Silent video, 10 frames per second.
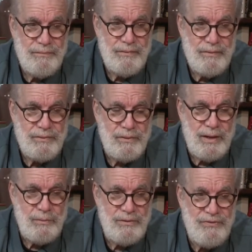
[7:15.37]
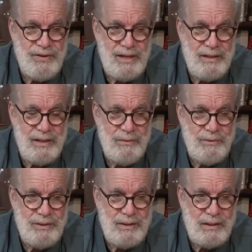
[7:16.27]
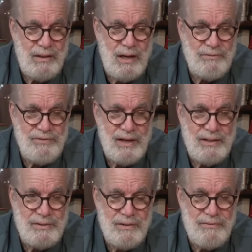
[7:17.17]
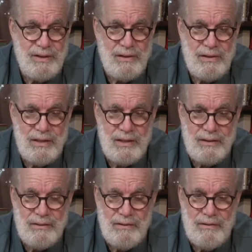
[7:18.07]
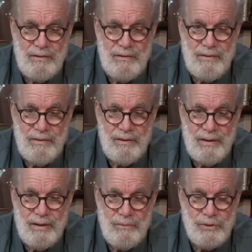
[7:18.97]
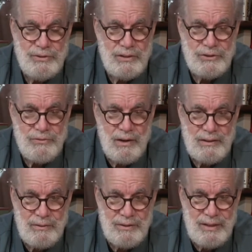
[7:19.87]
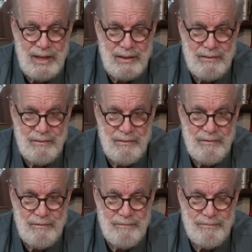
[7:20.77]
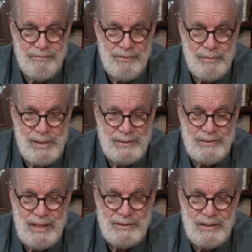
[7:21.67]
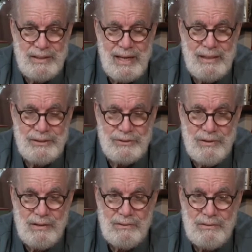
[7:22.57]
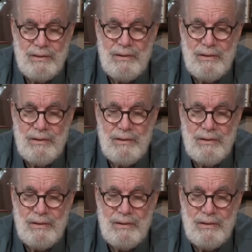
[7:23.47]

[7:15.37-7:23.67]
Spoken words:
so that it would fit within the confines of the internet. And we're still struggling with that. I mean, that's a daily struggle